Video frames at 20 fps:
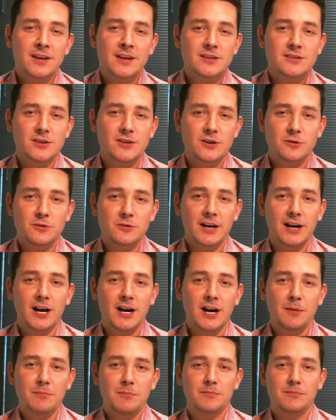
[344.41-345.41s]
So
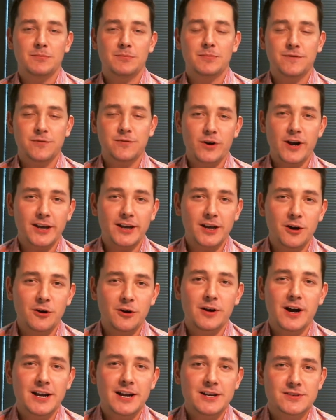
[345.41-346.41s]
um, before I
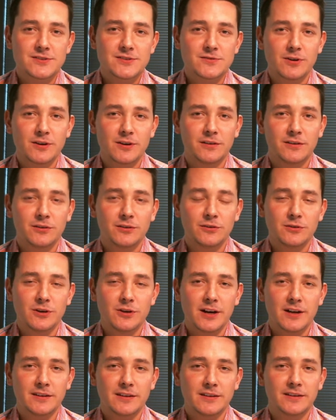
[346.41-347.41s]
go, I just want to
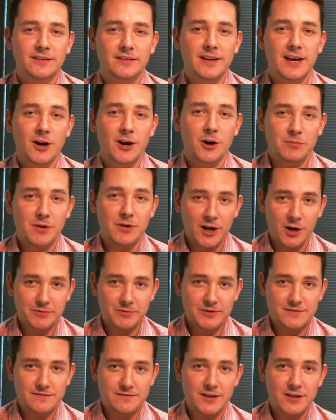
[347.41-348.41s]
uh, to say I hope I hope
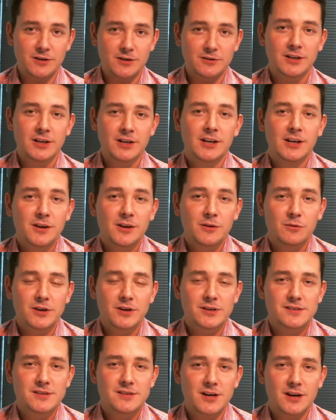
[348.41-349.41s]
this video
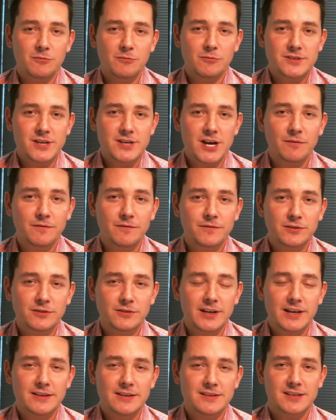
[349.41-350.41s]
was uh, was
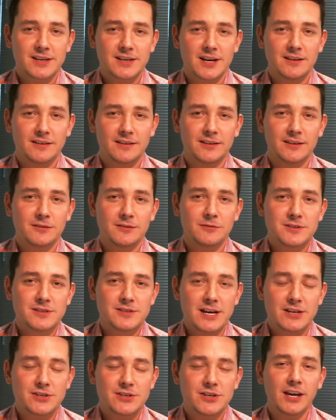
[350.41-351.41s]
helpful and this content was
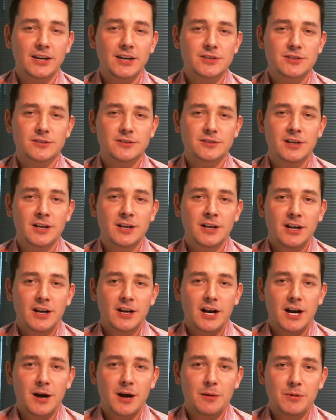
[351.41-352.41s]
educational.
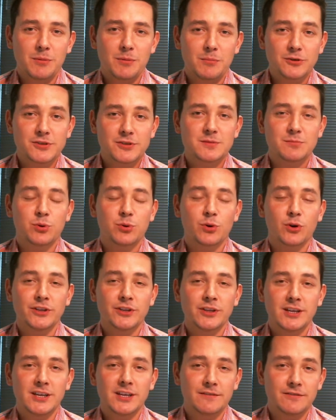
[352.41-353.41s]
Uh, but most
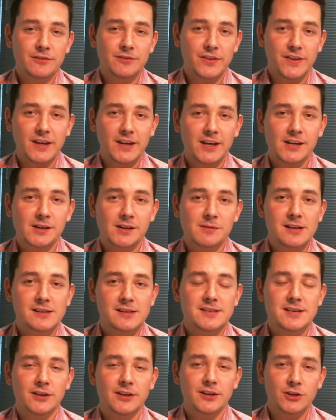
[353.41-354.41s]
importantly, if you're thinking about
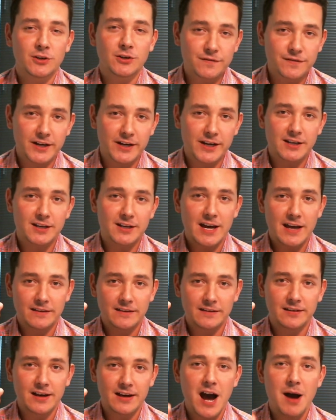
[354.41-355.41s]
selling, don't forget at the
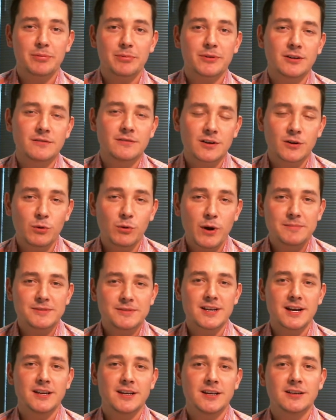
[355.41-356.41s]
top of our
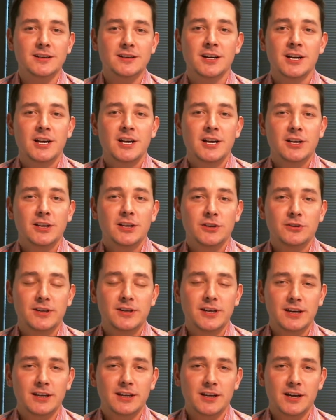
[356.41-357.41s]
website here, you
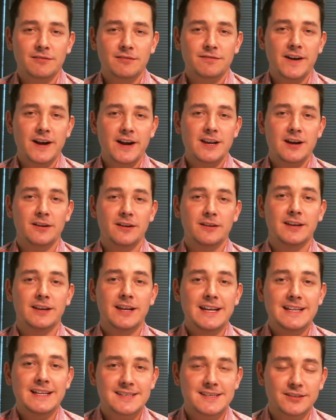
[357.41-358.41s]
can uh, find out
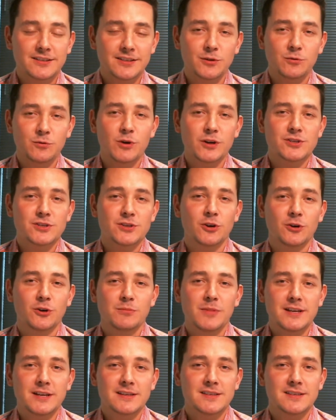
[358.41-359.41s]
instantly what your home
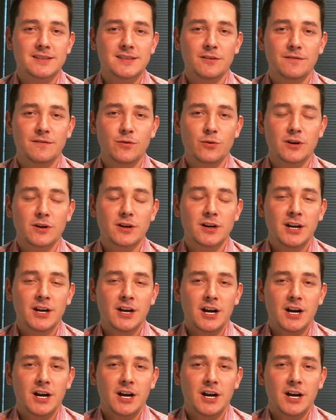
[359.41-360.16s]
might sell for.